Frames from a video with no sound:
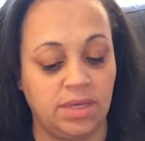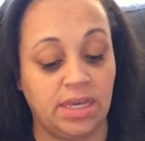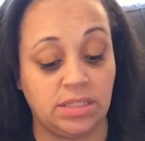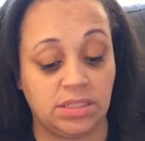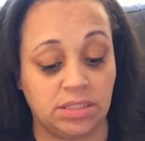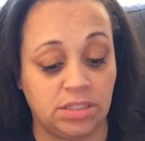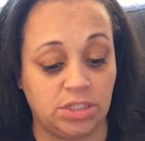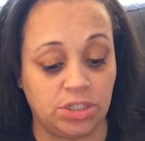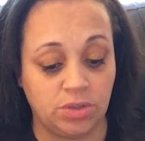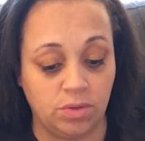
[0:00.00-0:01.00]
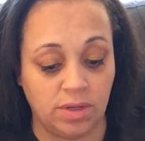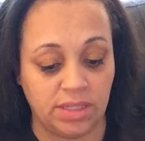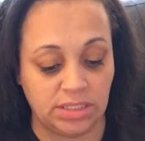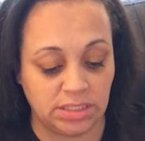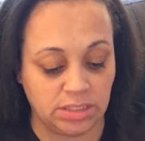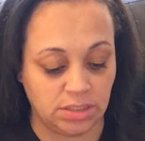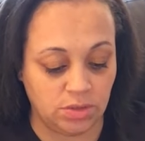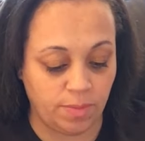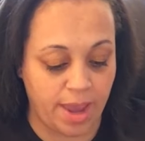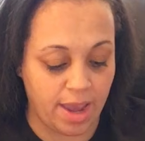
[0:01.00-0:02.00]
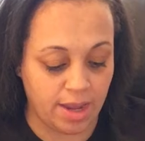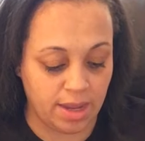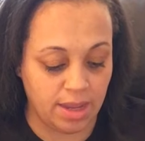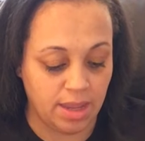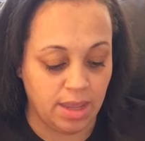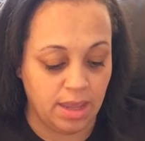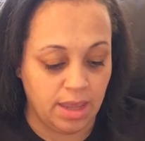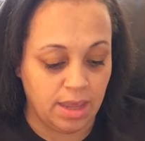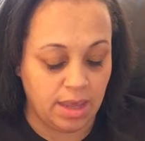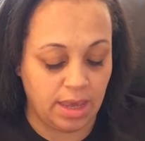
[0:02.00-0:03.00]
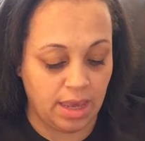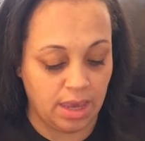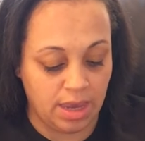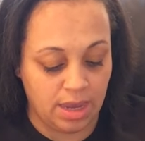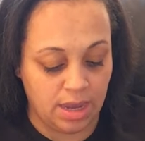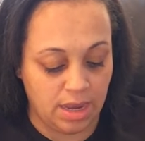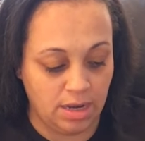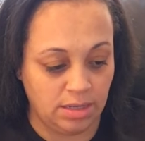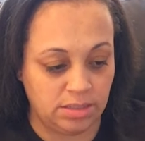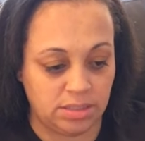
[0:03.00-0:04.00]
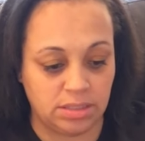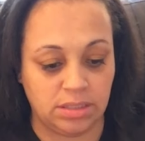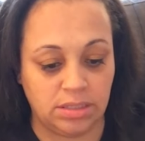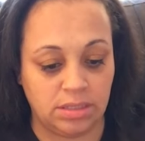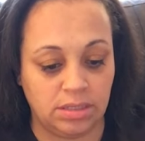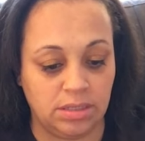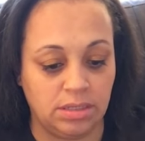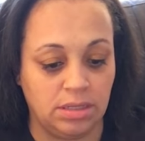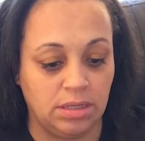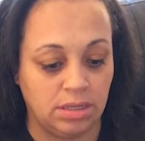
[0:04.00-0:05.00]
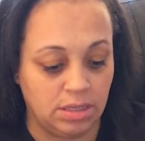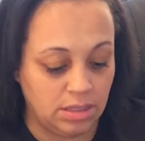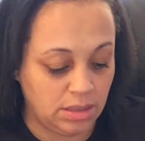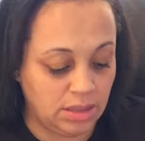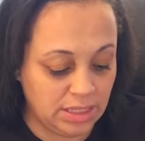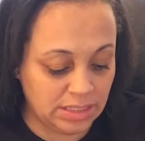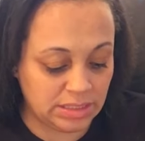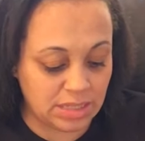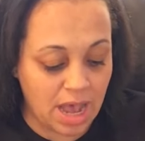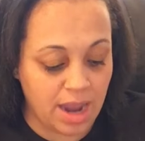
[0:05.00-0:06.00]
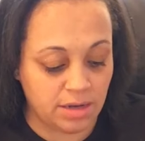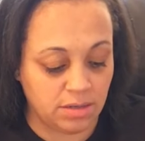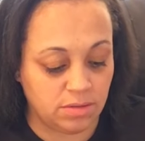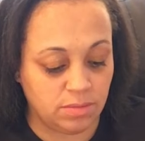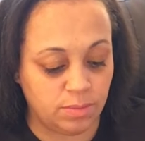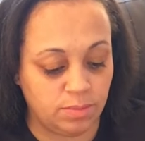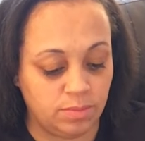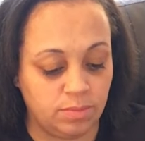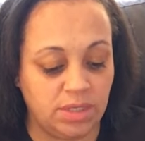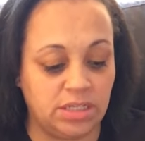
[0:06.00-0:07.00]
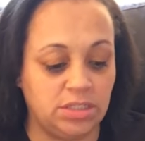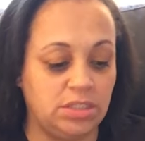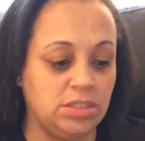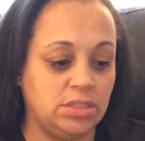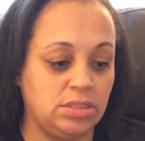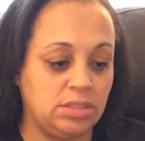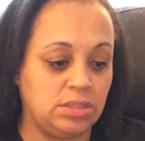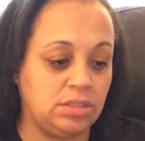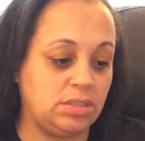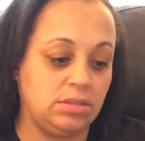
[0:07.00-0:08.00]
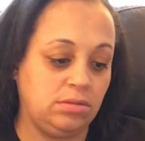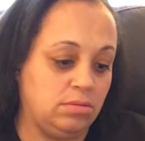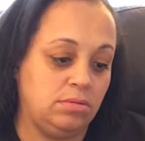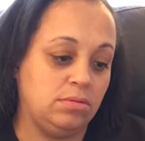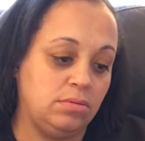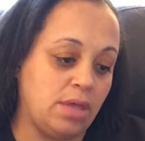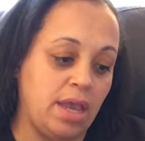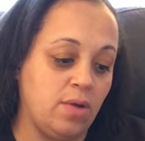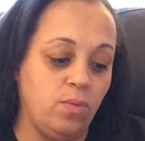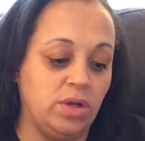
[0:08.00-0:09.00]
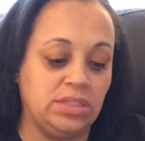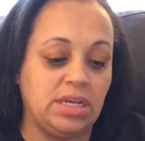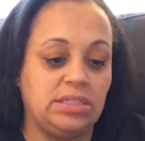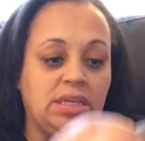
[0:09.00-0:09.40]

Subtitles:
This is a 2-pack, and this item is just like, once I